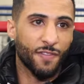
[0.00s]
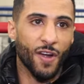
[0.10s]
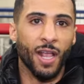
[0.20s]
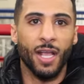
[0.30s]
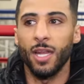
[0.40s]

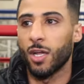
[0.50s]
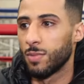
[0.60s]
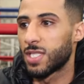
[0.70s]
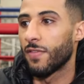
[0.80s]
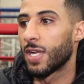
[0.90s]
Frank and
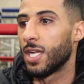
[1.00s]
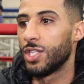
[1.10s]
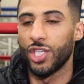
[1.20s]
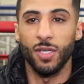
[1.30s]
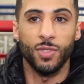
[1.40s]
come see everyone at
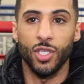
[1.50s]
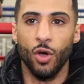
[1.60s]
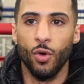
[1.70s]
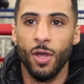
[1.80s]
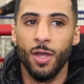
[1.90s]
the gym.
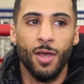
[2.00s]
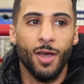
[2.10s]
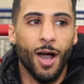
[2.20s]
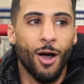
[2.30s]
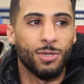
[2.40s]
So
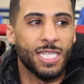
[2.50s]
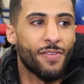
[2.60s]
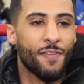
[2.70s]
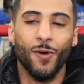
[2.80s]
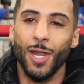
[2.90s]
I was
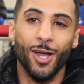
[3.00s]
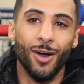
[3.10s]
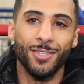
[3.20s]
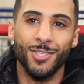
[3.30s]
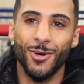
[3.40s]
never fully
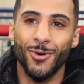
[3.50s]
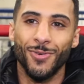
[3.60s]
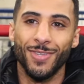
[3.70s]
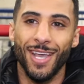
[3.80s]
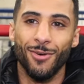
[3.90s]
gone. So
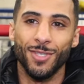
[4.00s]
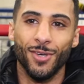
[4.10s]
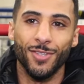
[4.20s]
yeah.